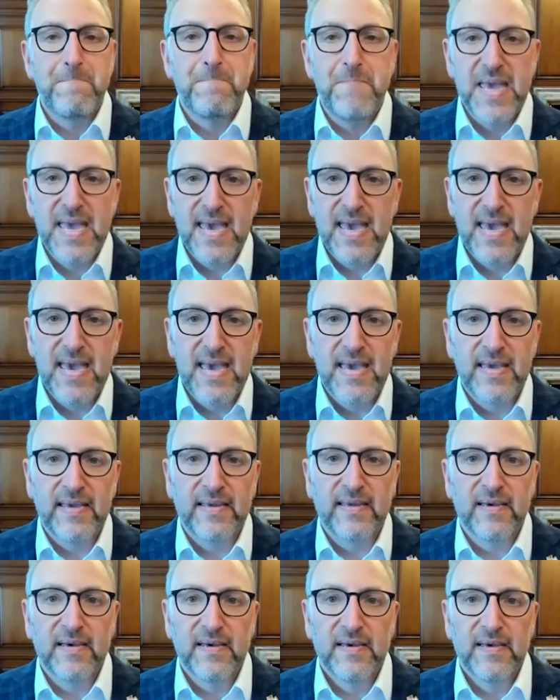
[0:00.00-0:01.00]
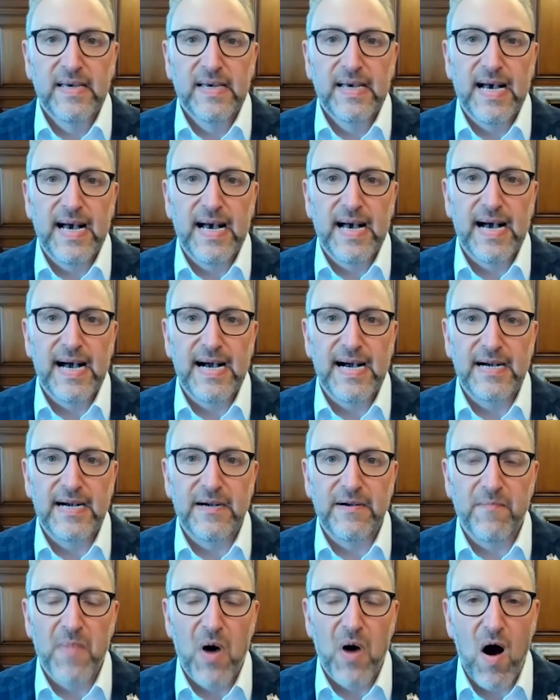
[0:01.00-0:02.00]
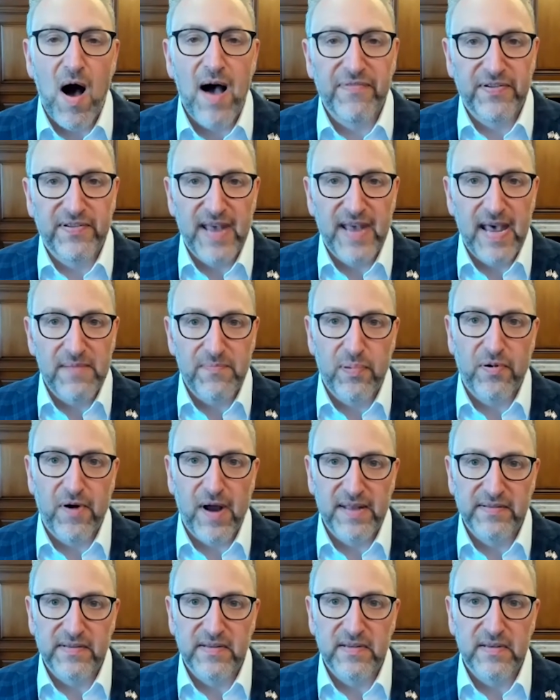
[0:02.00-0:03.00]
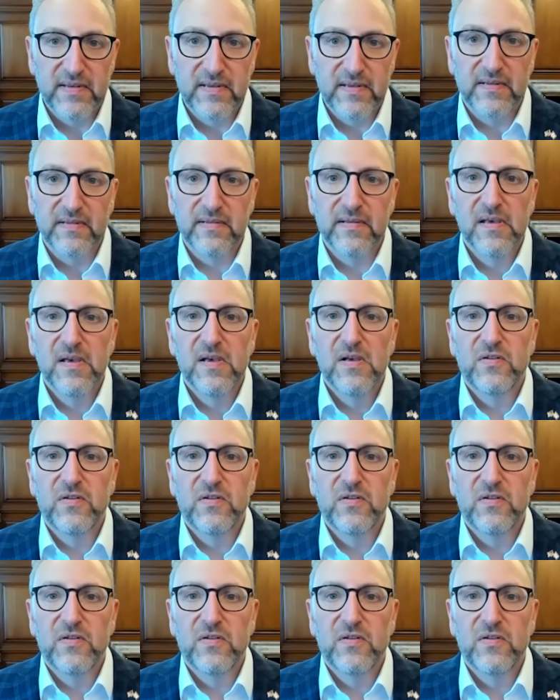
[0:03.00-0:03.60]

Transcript: big offset presses